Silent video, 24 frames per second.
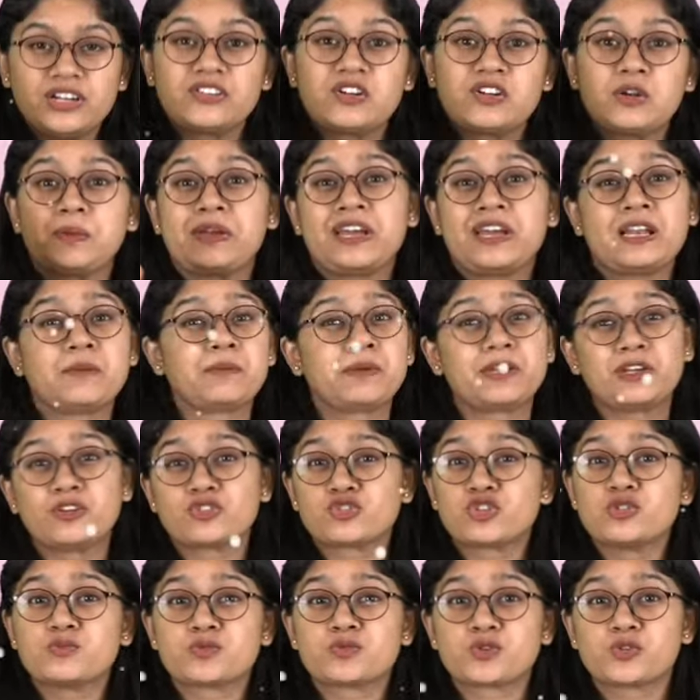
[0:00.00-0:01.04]
It will be helping you
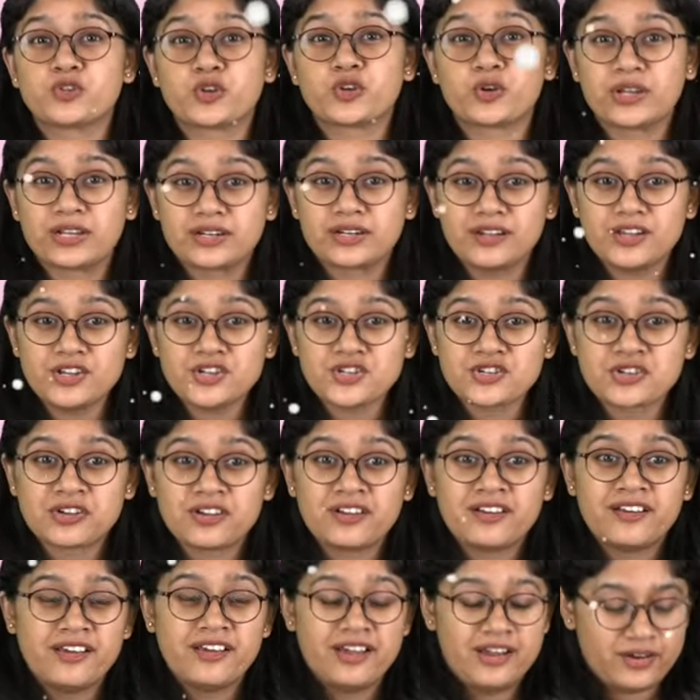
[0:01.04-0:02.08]
to improve your English,
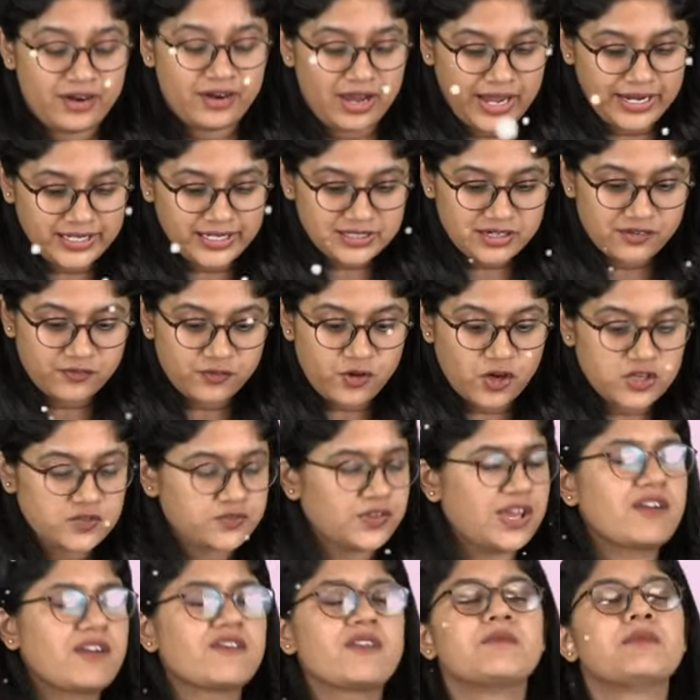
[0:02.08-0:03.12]
right? And of course,
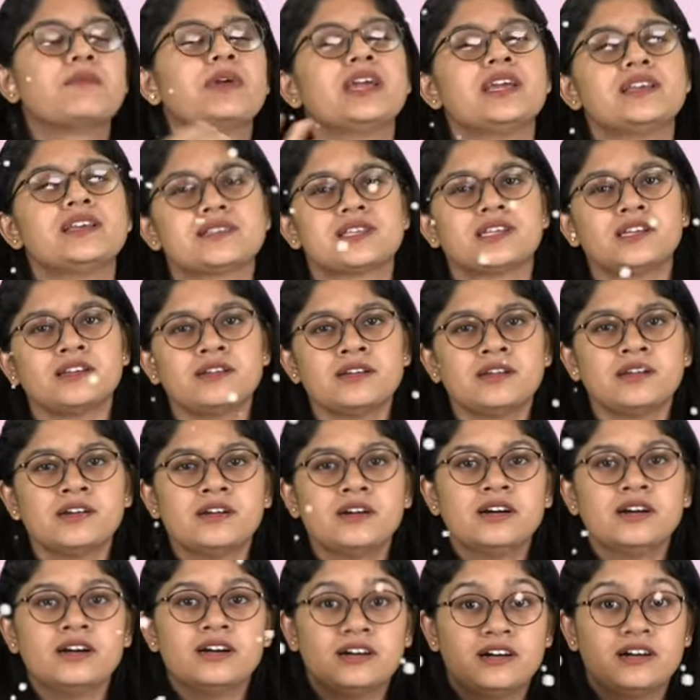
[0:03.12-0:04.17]
we have amazing,
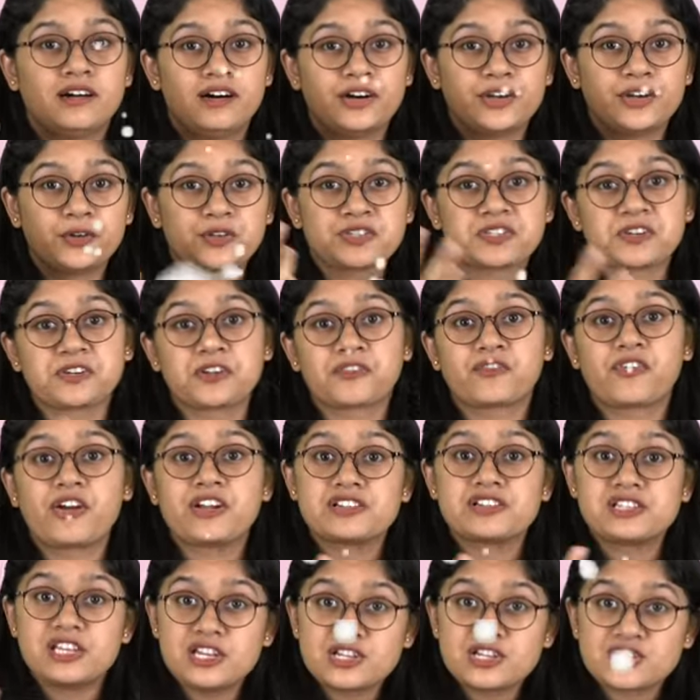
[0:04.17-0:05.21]
uh, you know,
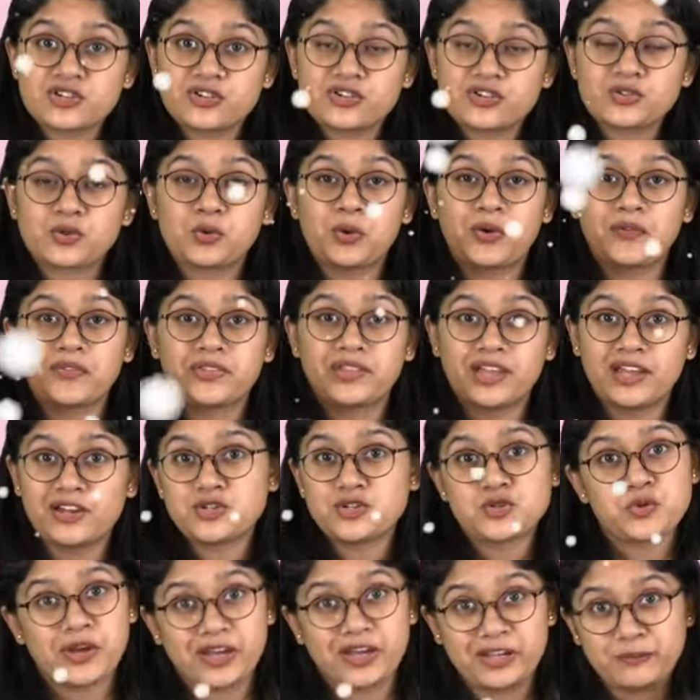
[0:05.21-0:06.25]
certified teachers who are there
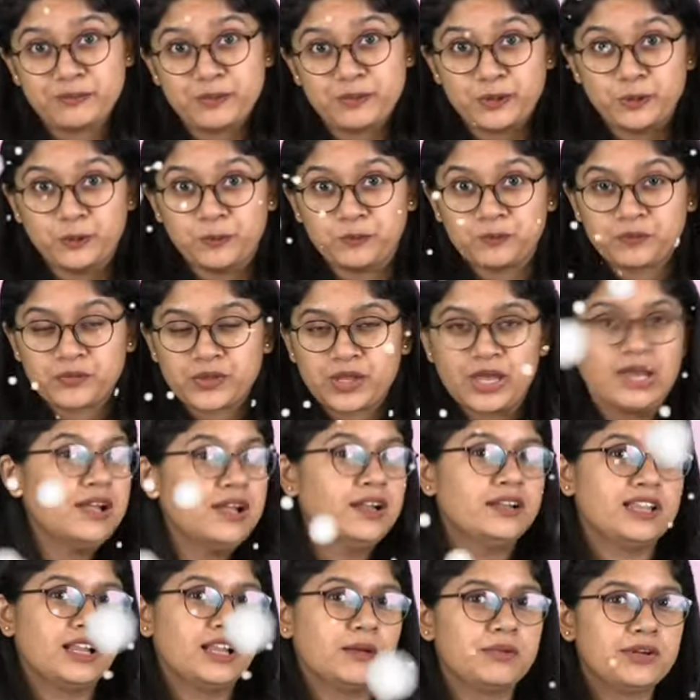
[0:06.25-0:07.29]
to help you.
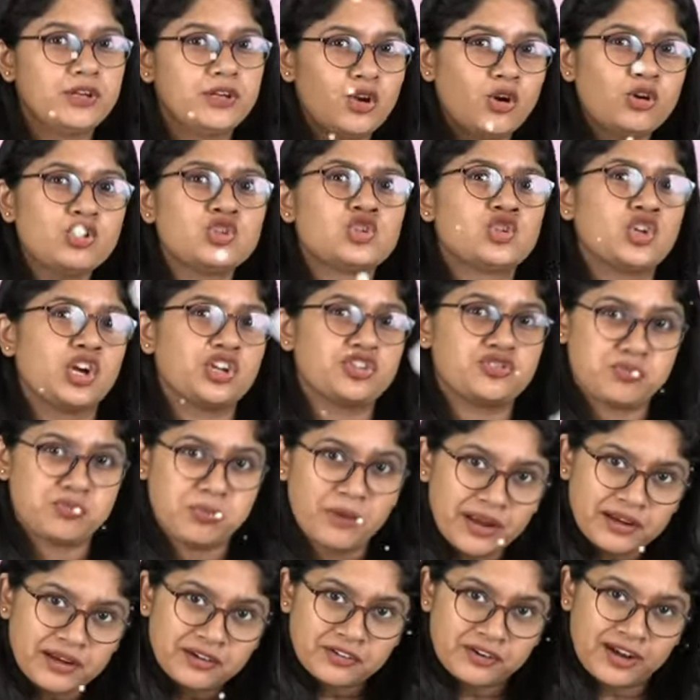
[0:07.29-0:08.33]
There will be no
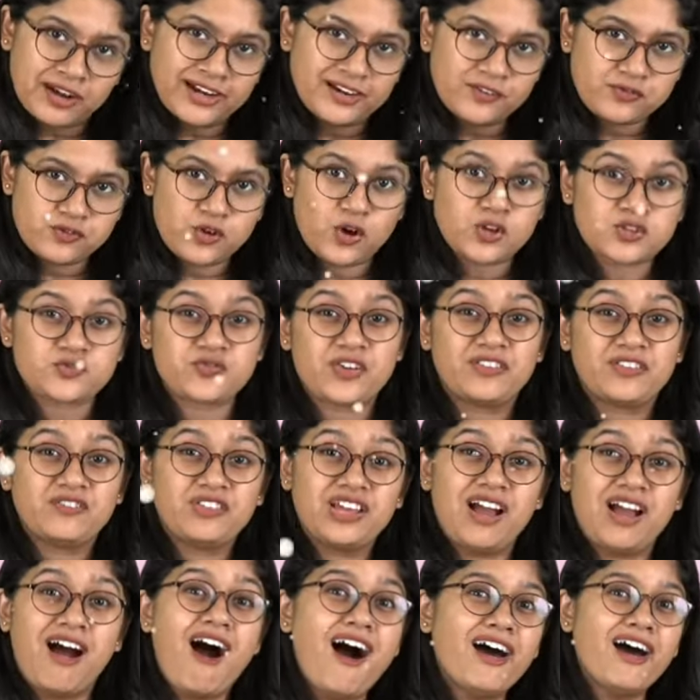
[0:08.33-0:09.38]
judgment, right? Of course, when
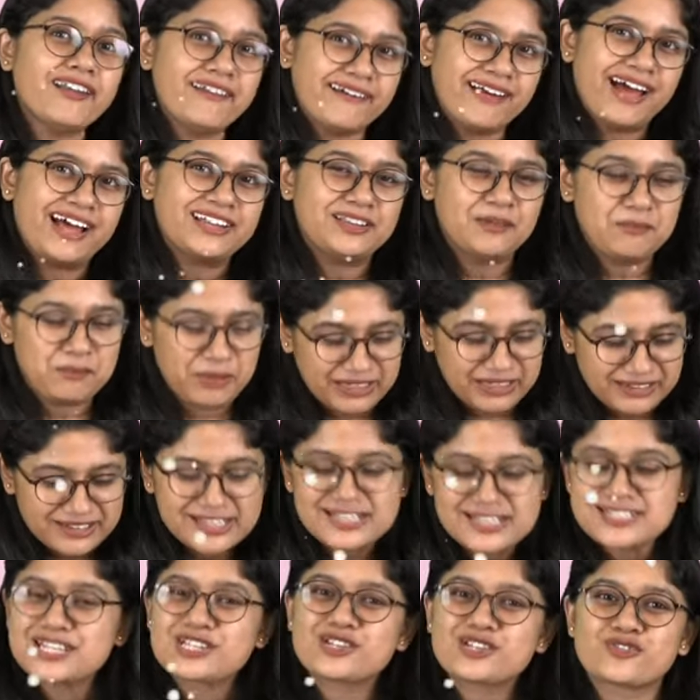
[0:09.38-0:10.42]
we are at the
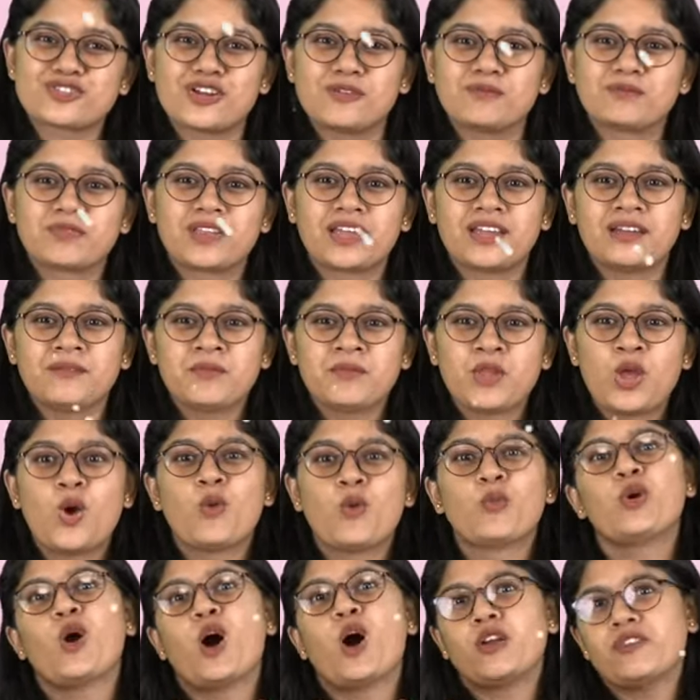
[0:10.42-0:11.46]
beginning stage of something,
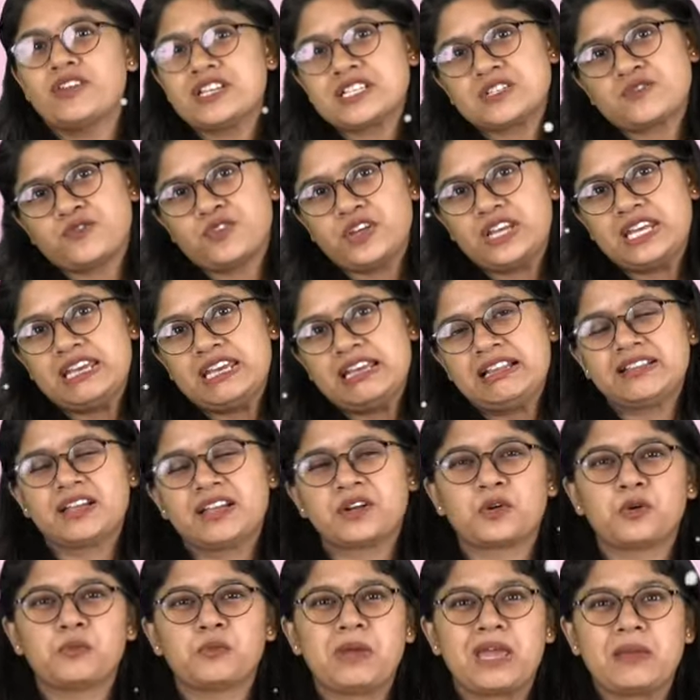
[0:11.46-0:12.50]
we always feel that,
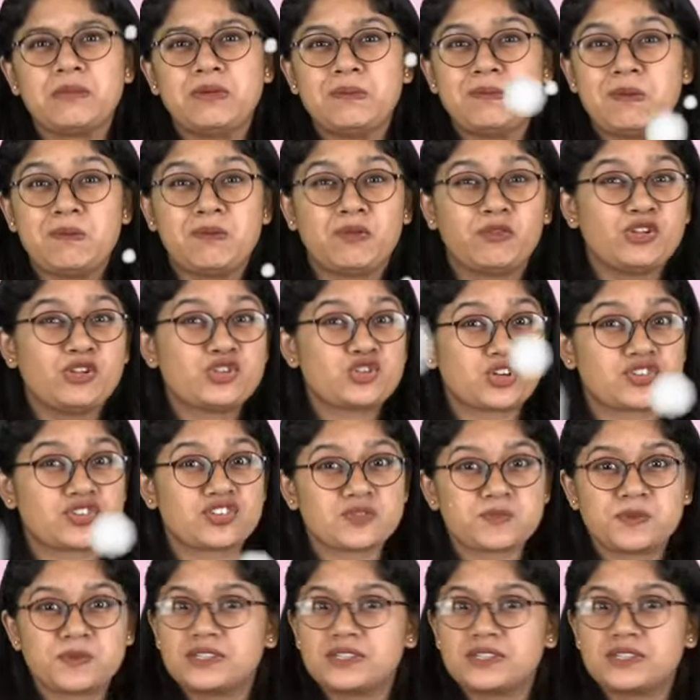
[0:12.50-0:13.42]
oh, maybe people will judge us.